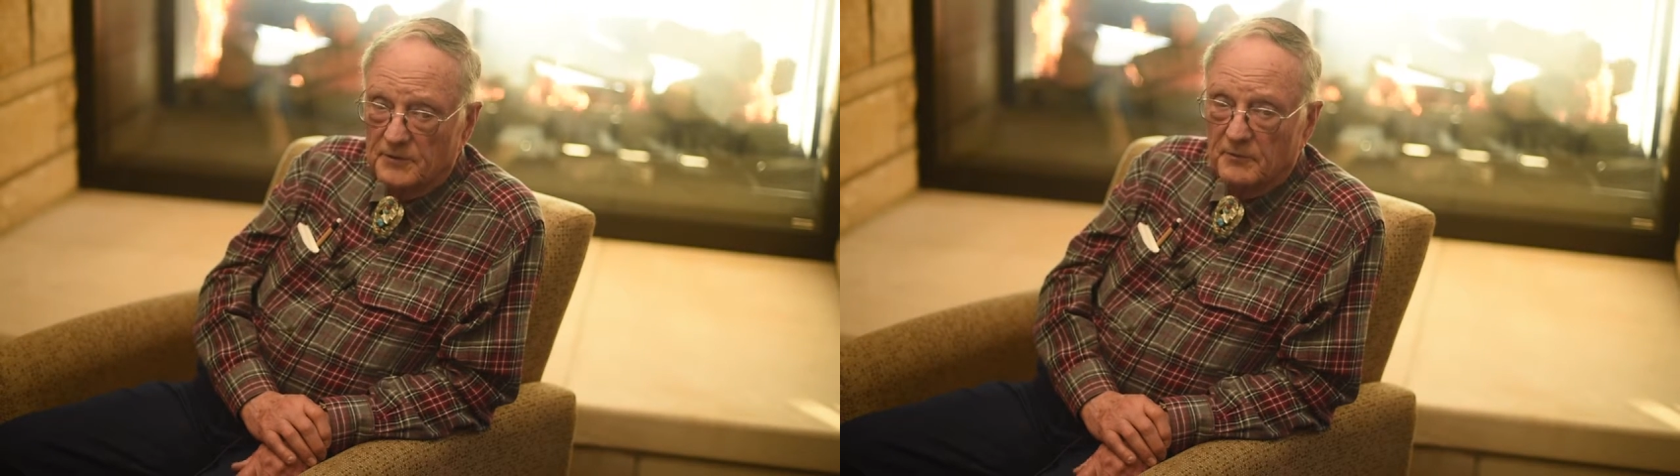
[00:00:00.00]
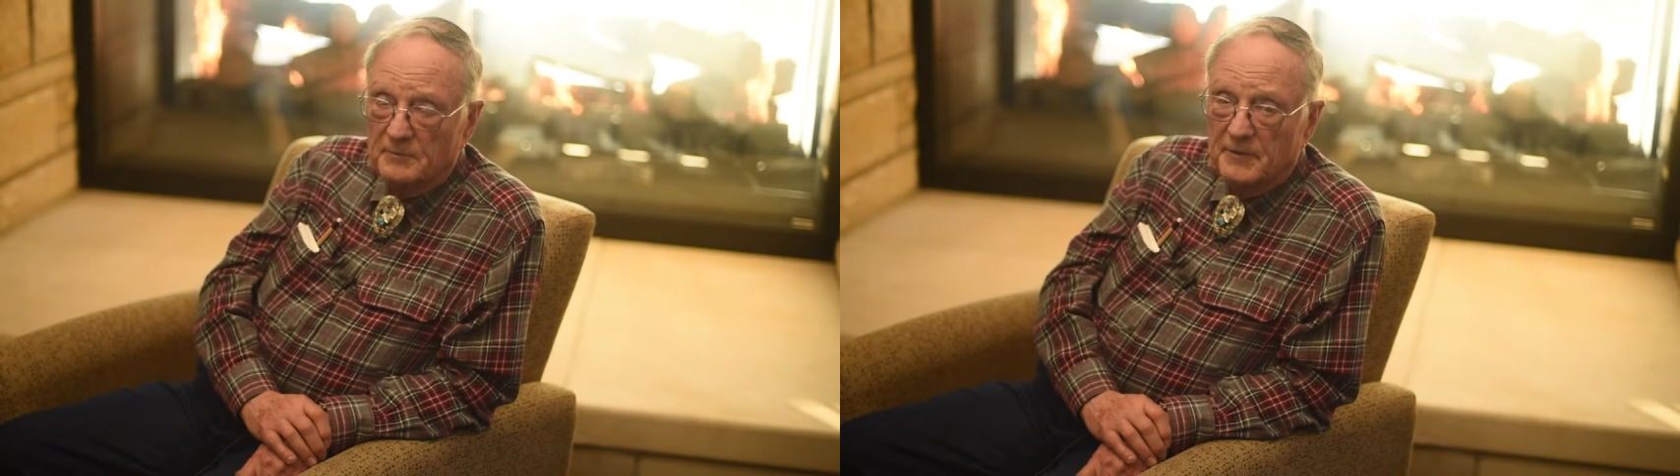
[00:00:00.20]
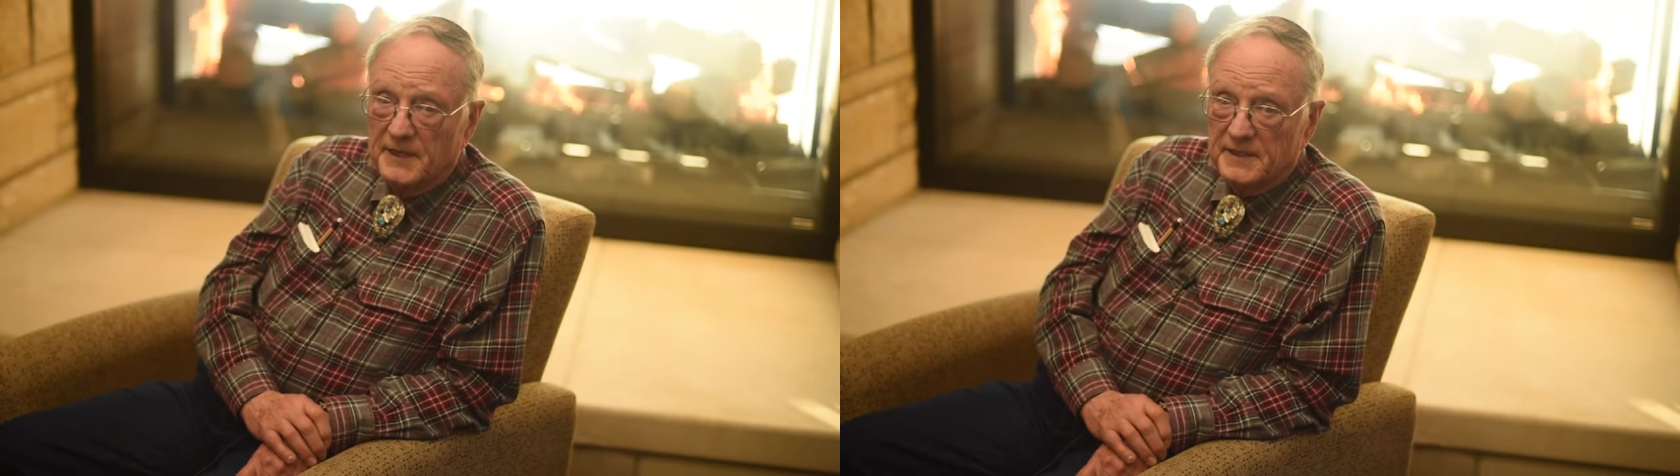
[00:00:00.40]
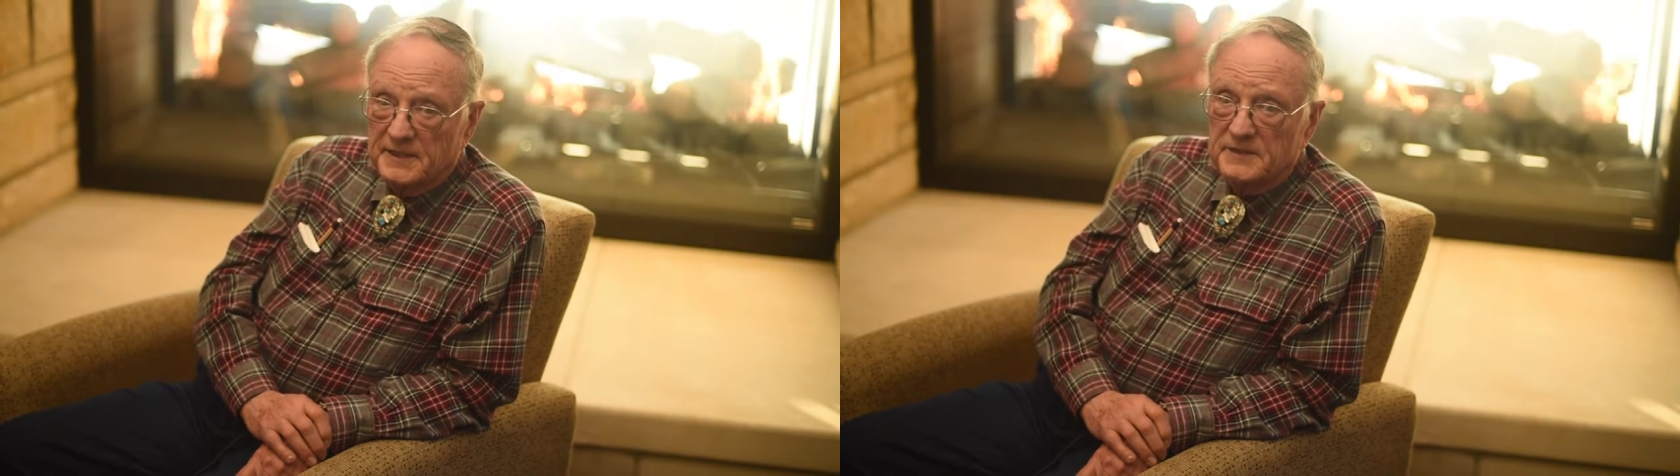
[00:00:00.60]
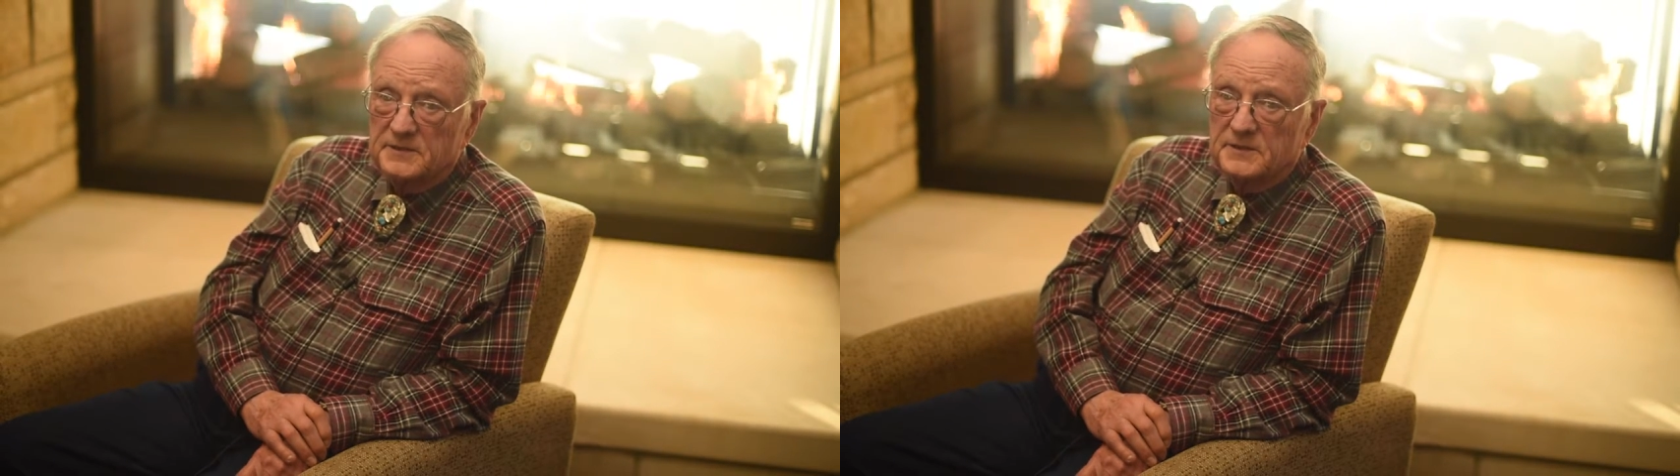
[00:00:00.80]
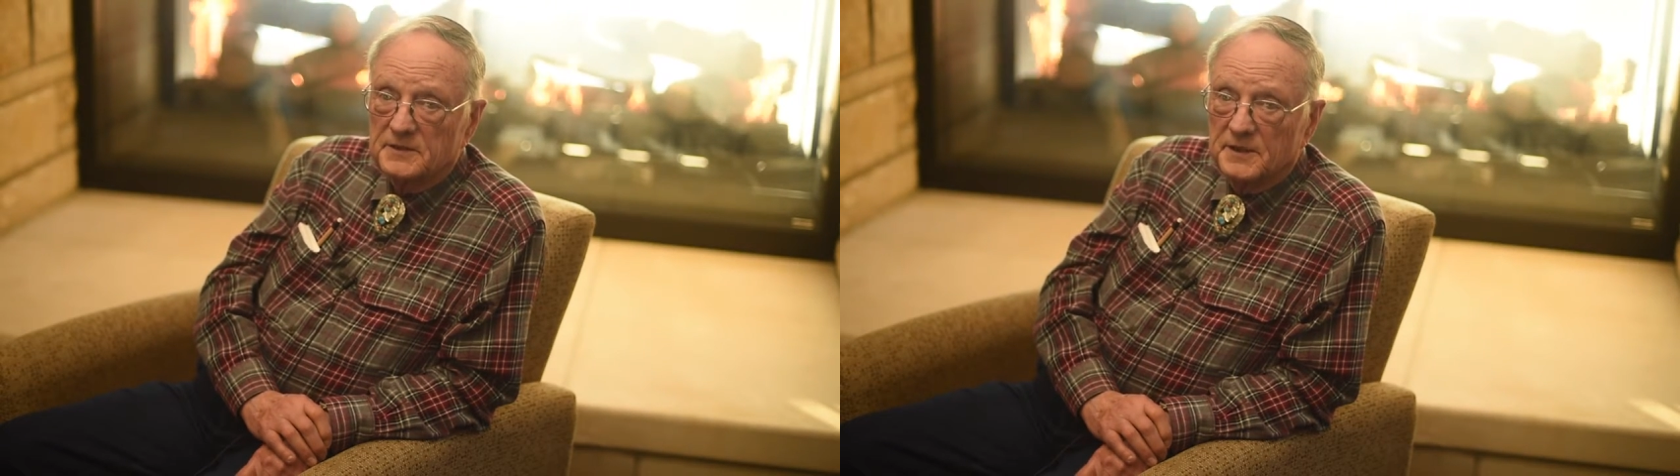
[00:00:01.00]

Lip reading: he went back east and